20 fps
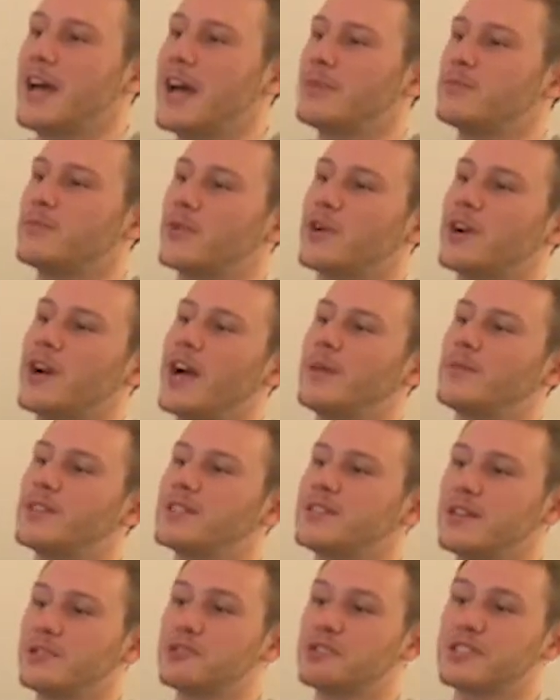He had more hype
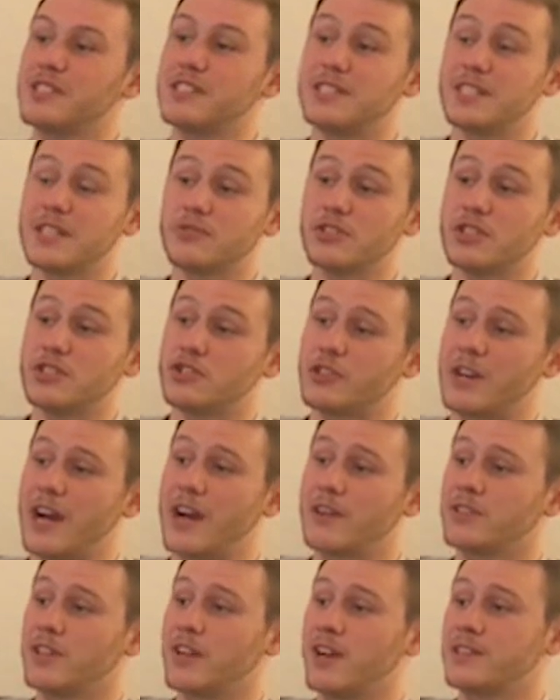because he was in a different
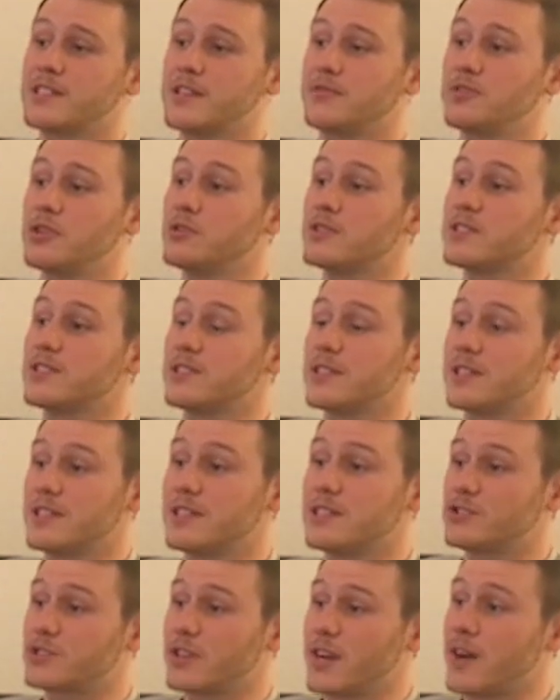draft class. If he was in
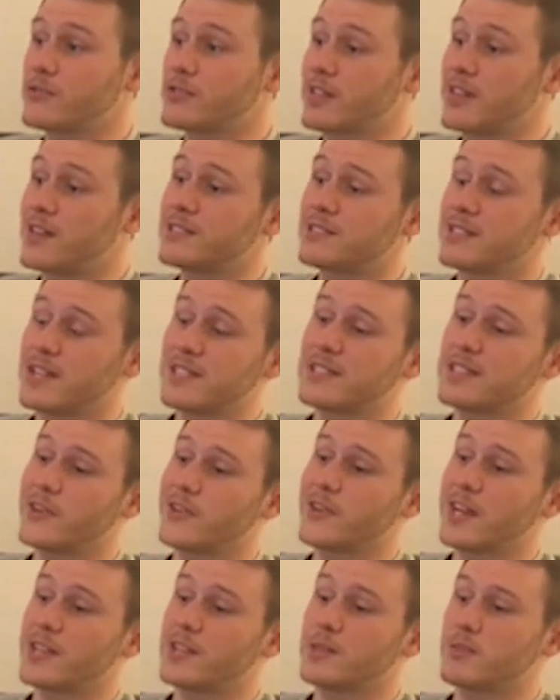this draft class, yes,
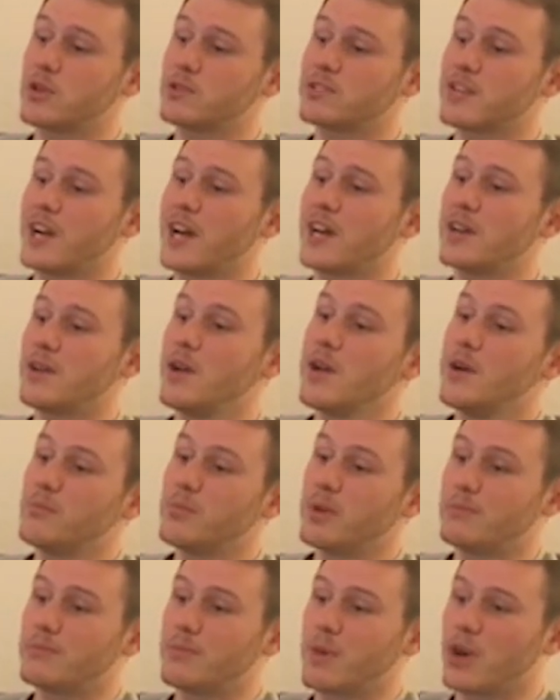he would have the most hype.
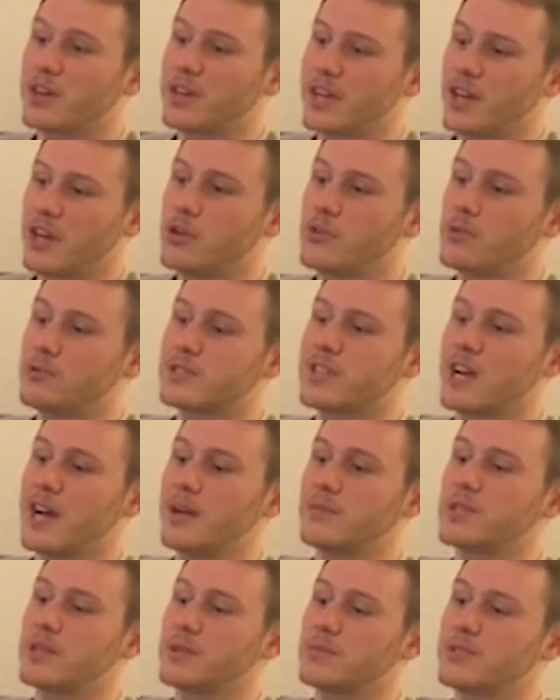But Markelle was
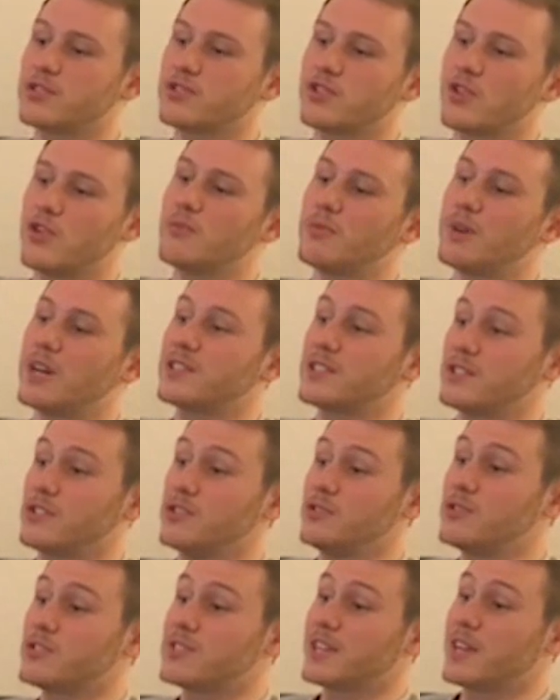hyped up so much,
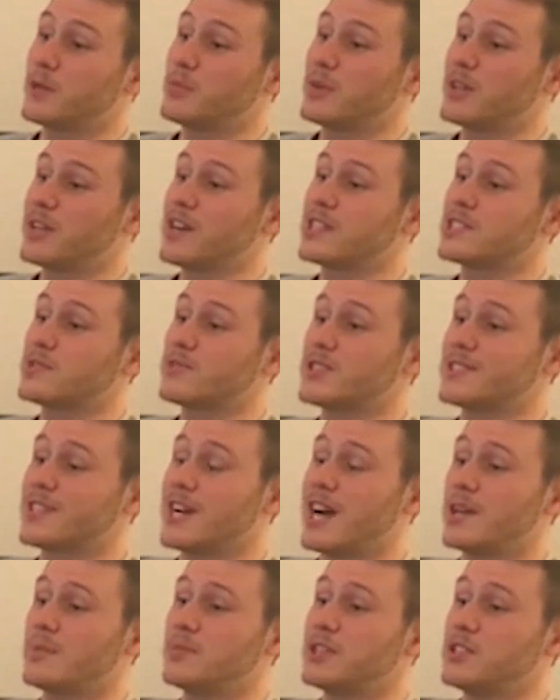and you said because of
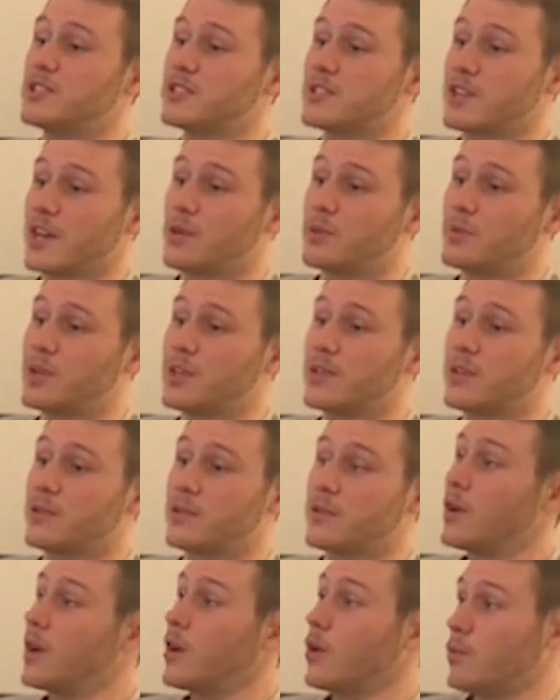his hype, he's gonna win
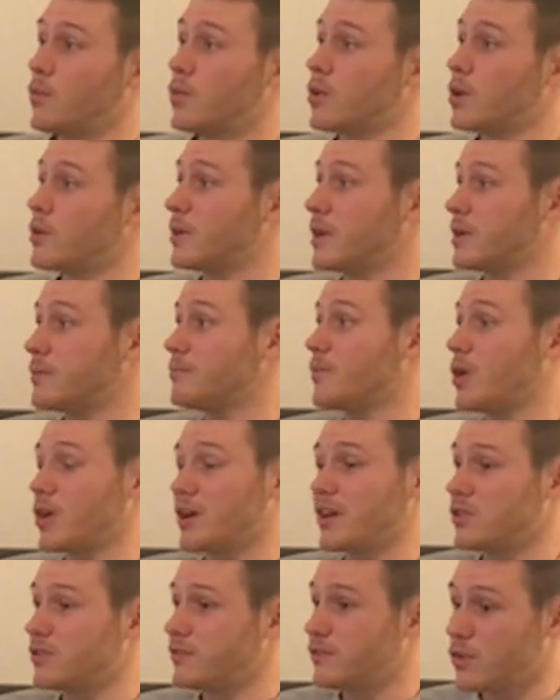the award. But
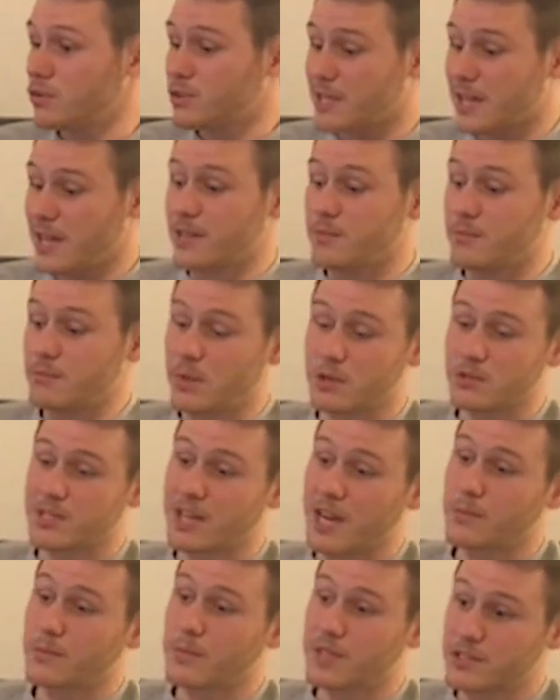Markelle Fultz had the
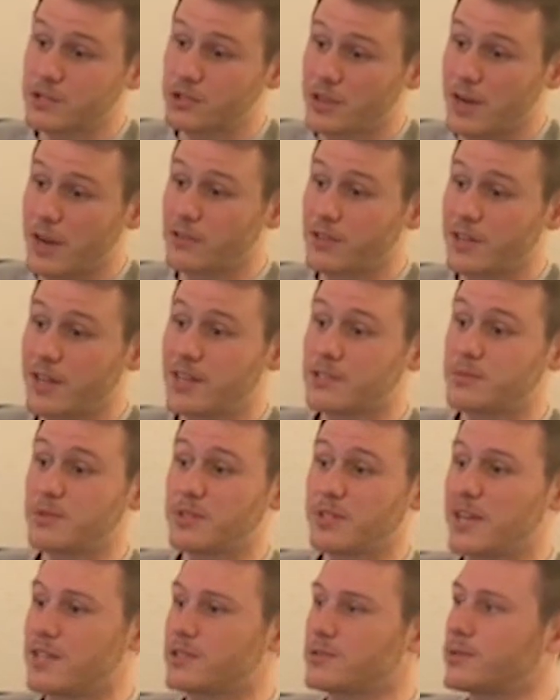most hype this draft class.
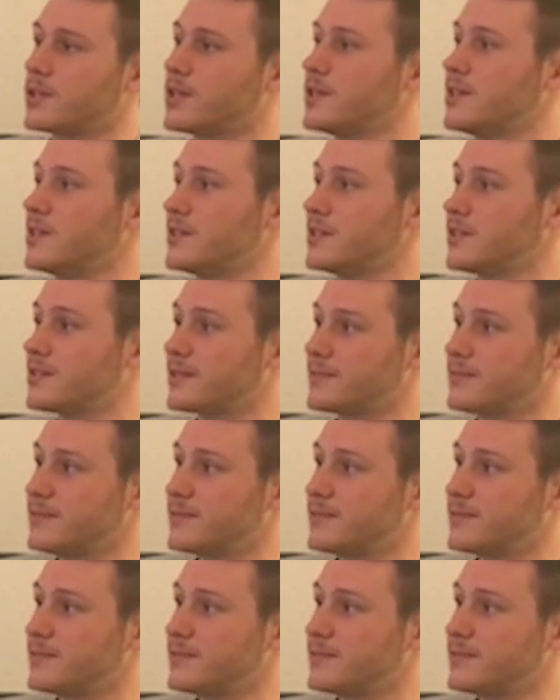But guess where he is?